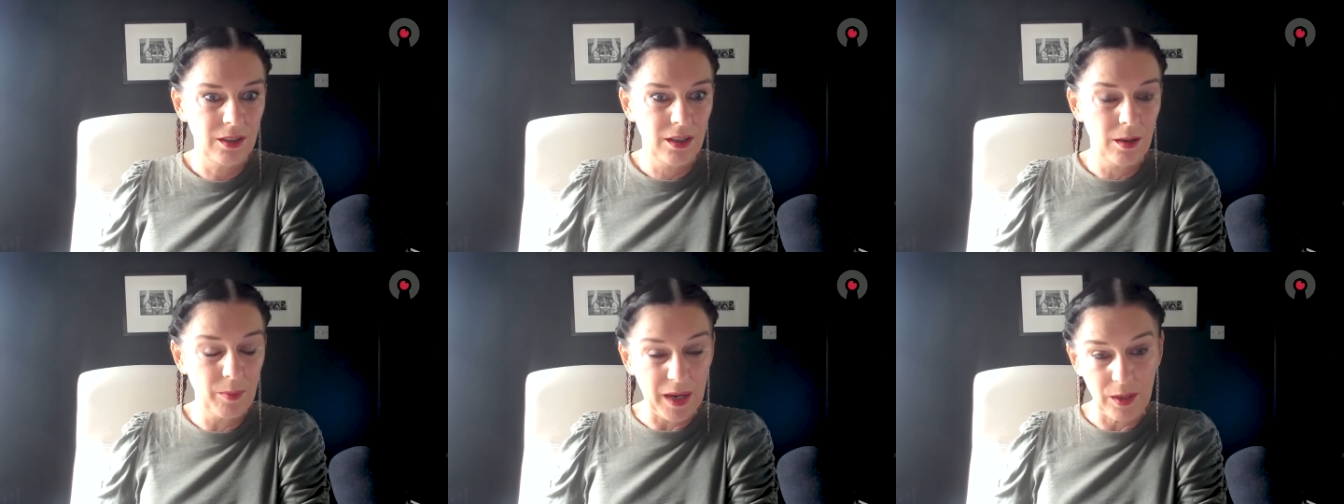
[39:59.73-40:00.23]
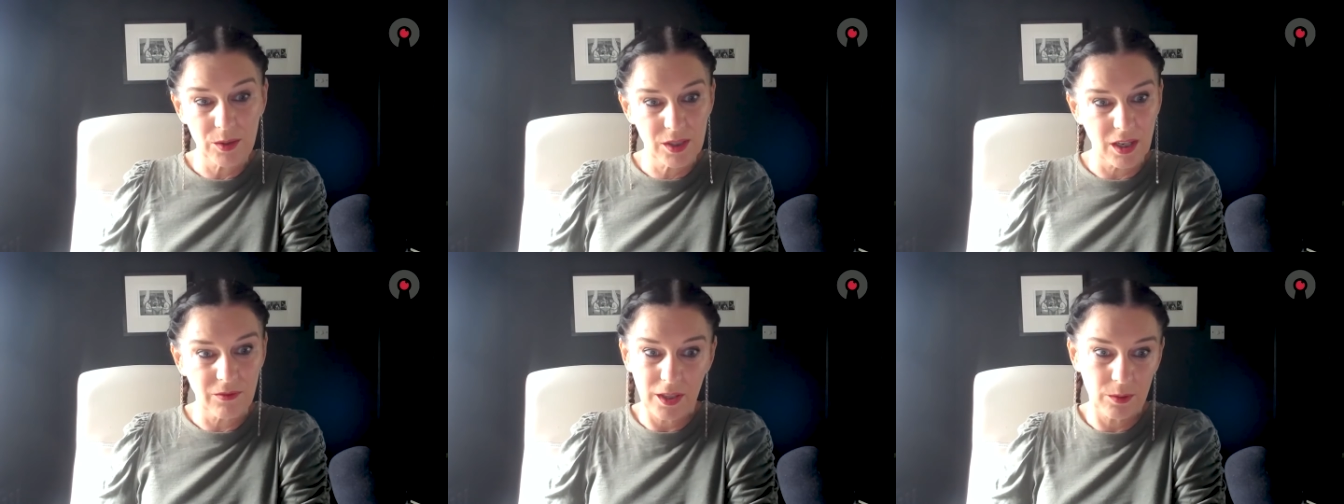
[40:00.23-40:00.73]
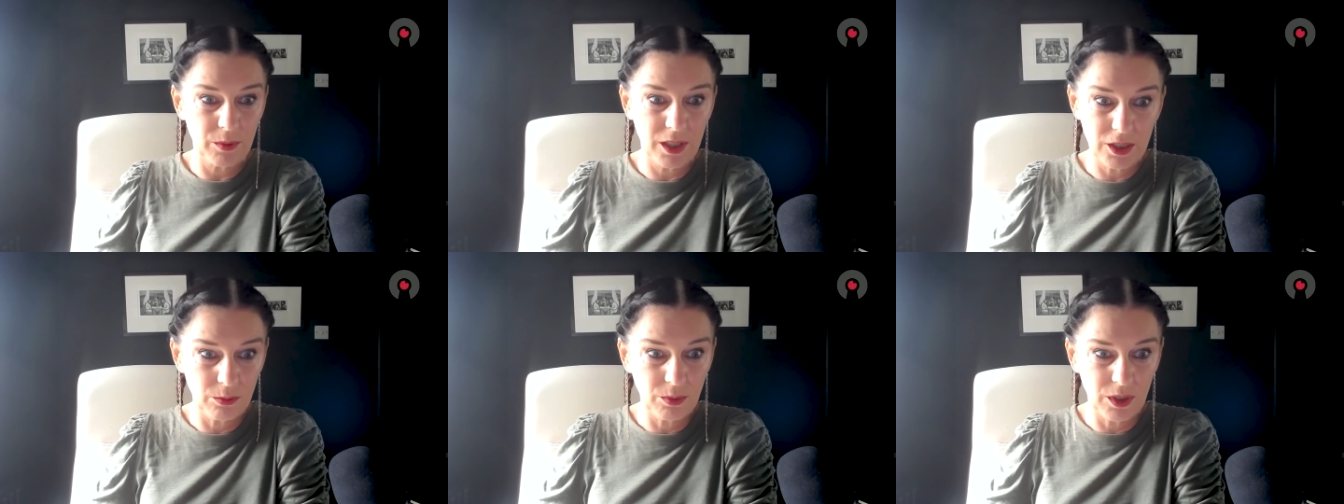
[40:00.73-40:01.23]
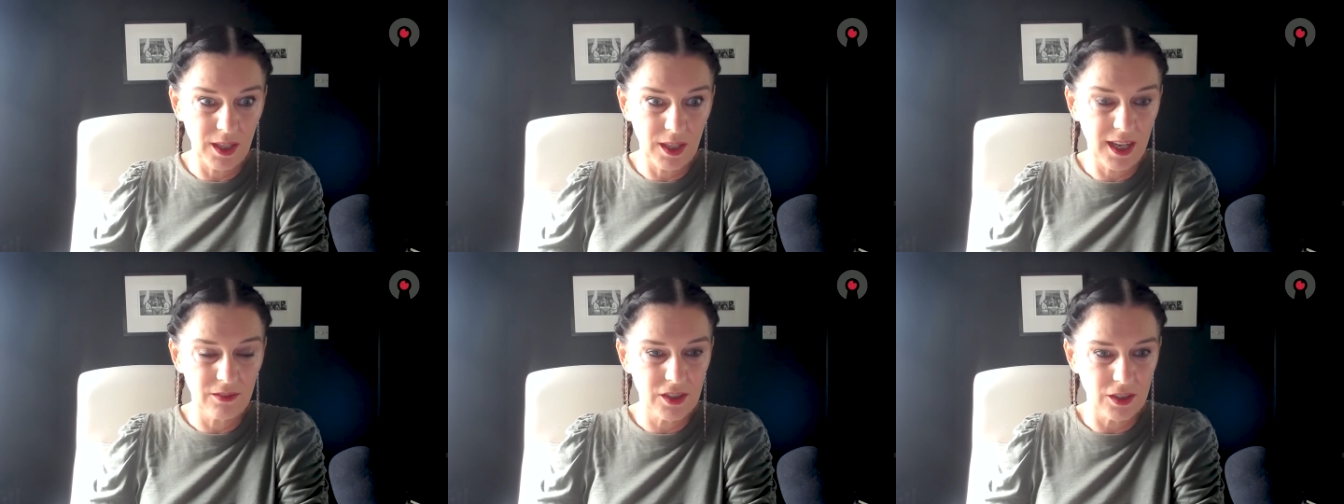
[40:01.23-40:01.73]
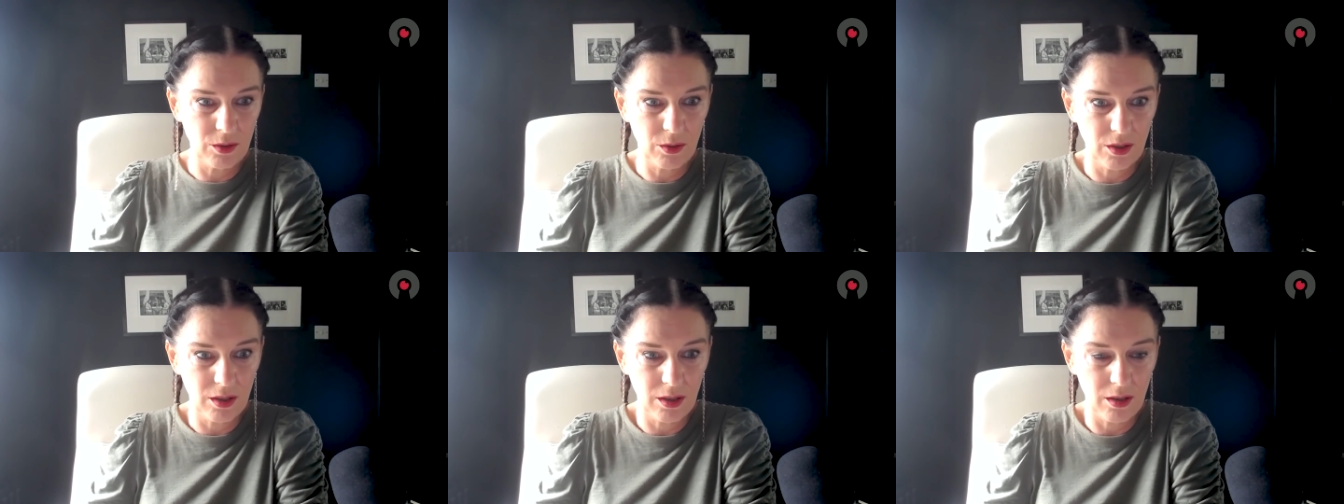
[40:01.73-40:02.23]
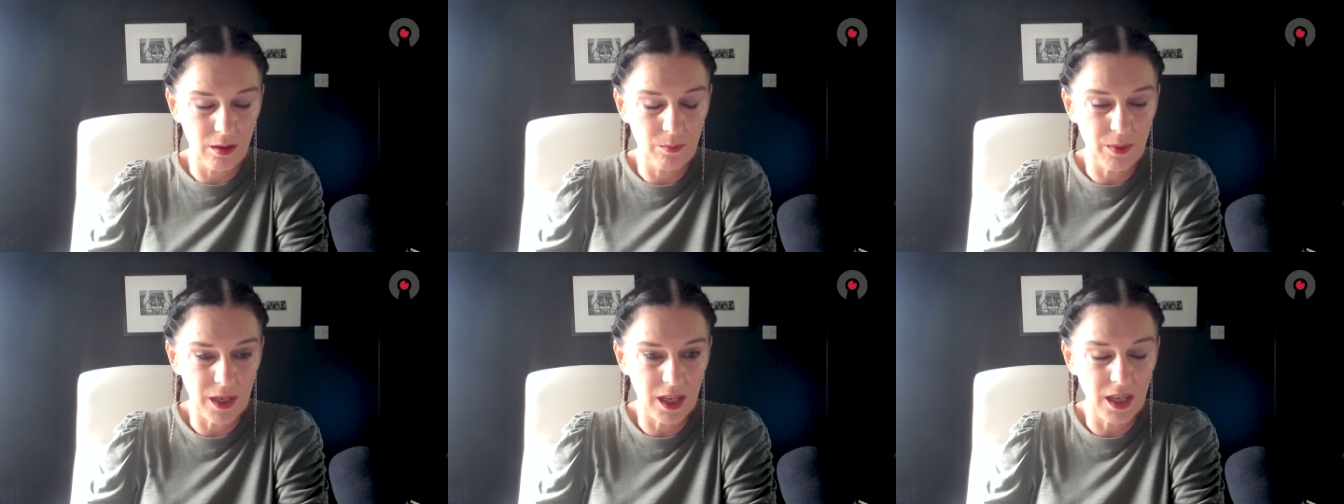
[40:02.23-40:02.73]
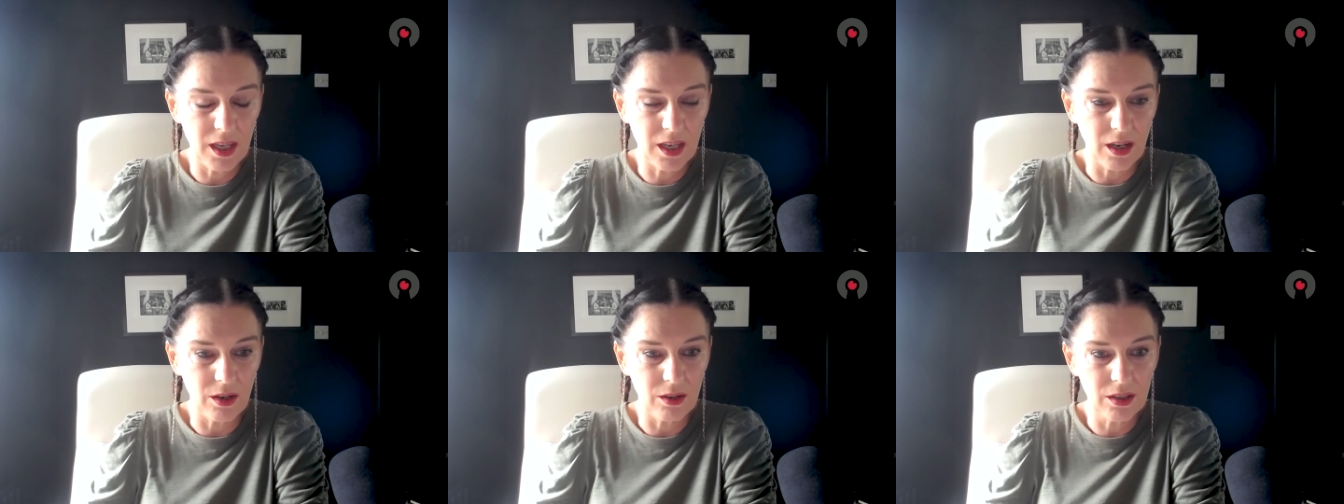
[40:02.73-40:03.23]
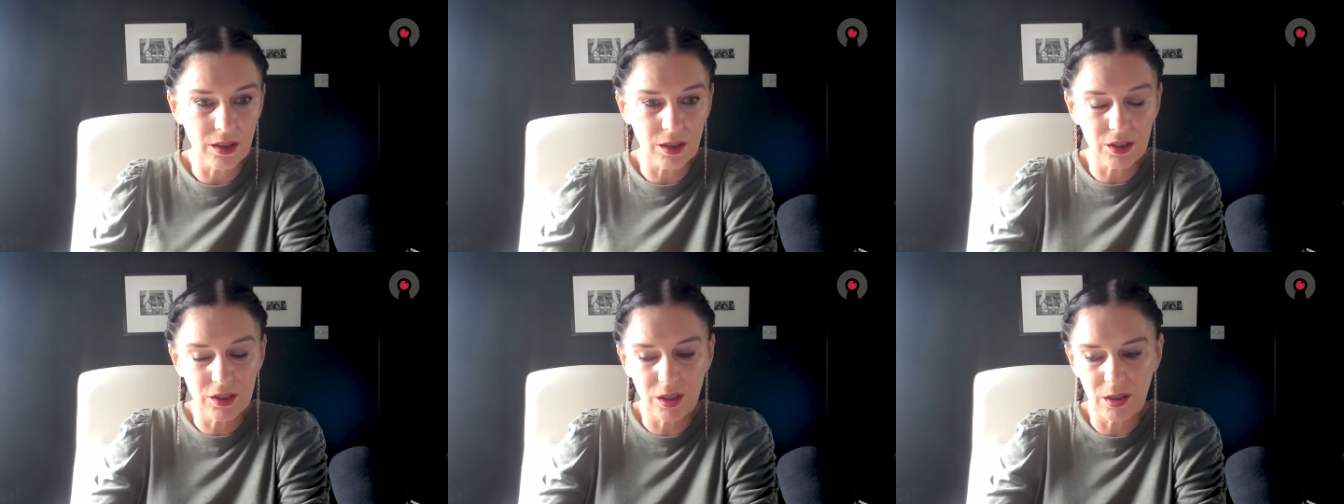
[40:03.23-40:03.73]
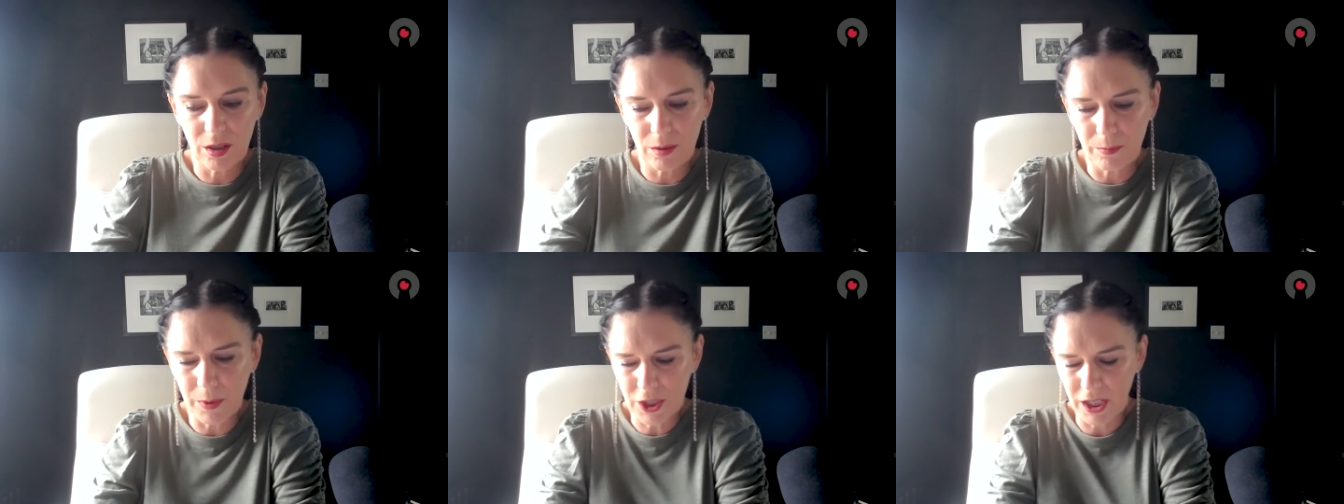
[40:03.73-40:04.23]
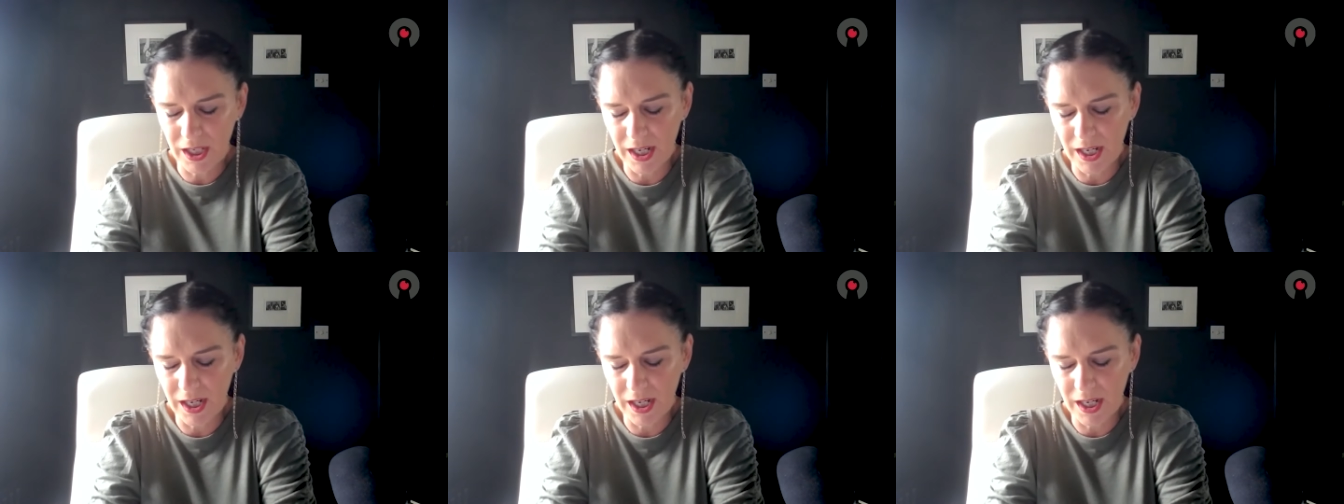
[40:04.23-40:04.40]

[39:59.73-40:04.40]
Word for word: about yourself. Otherwise, you wouldn't have such a, a, a big ego, you know, because you're, you're pushing it